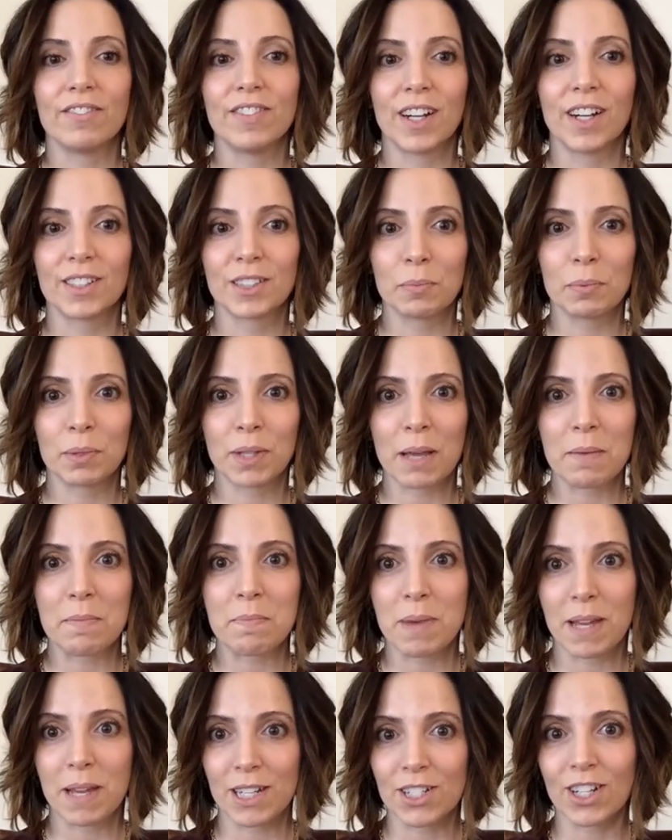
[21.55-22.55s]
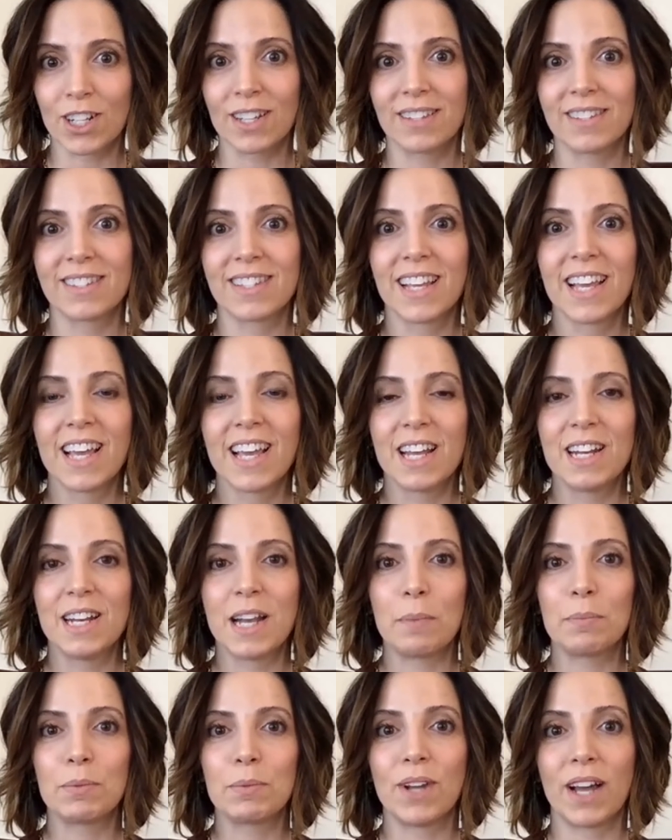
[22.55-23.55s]
Dr. Pillai mentions
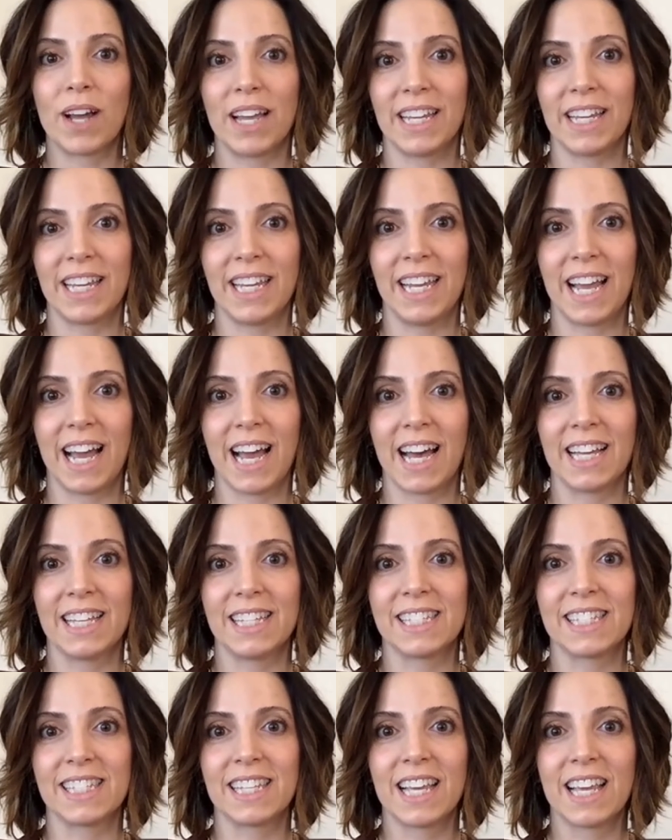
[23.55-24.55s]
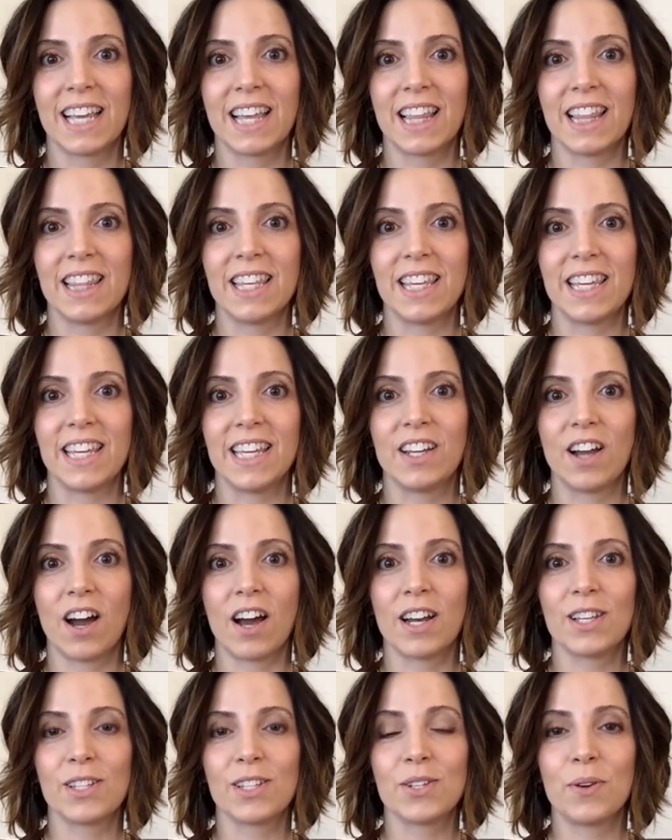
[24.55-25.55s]
Nambu Nayaki as the
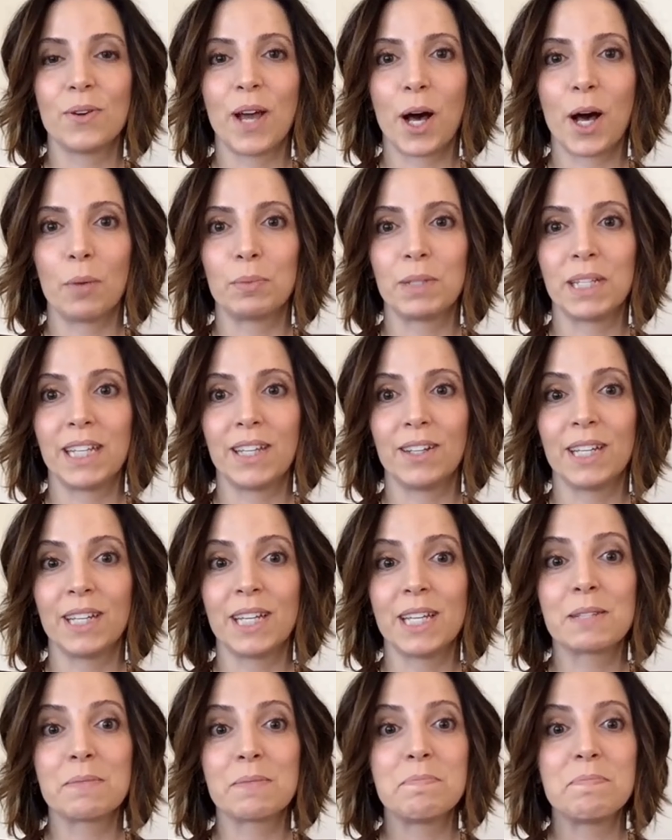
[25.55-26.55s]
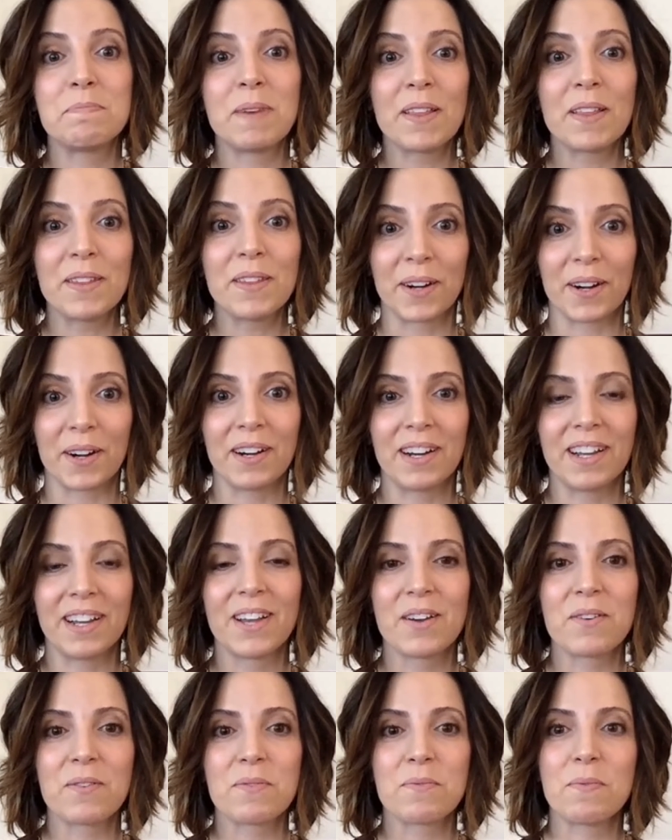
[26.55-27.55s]
goddess who helped heal his mother
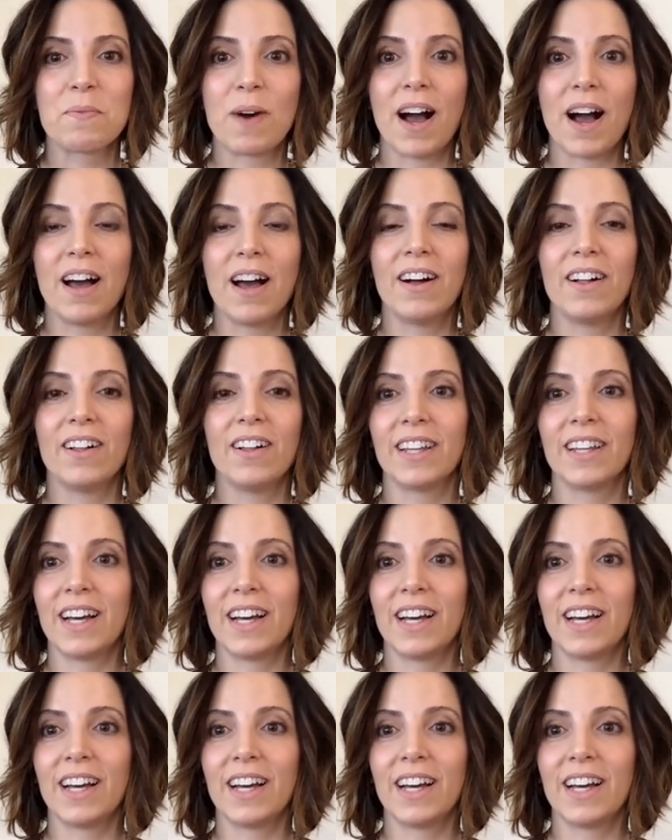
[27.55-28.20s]
while